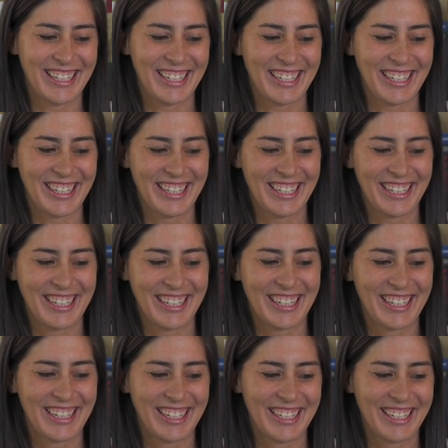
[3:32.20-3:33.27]

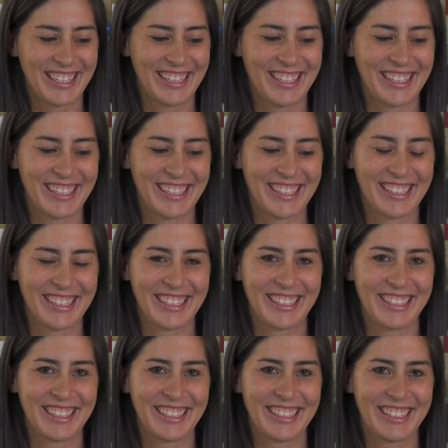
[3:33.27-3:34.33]

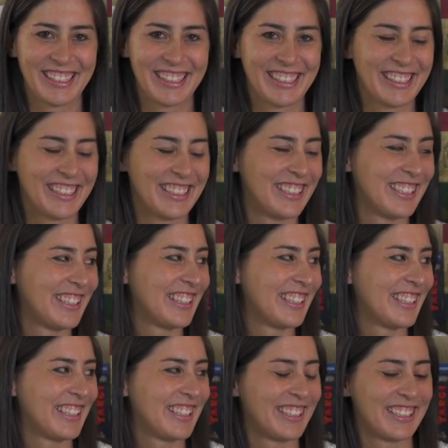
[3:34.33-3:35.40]

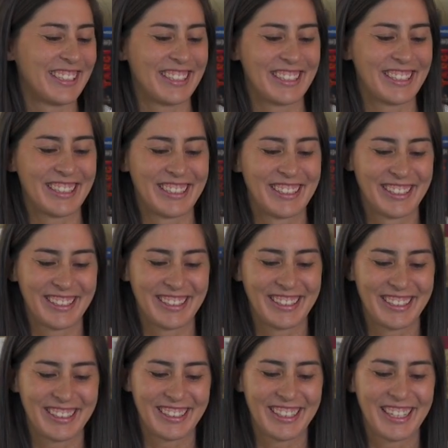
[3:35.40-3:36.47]

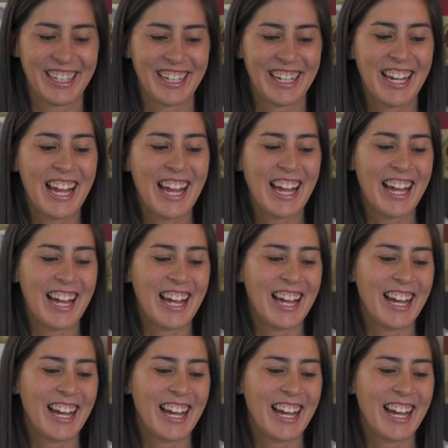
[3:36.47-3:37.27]
(not speaking)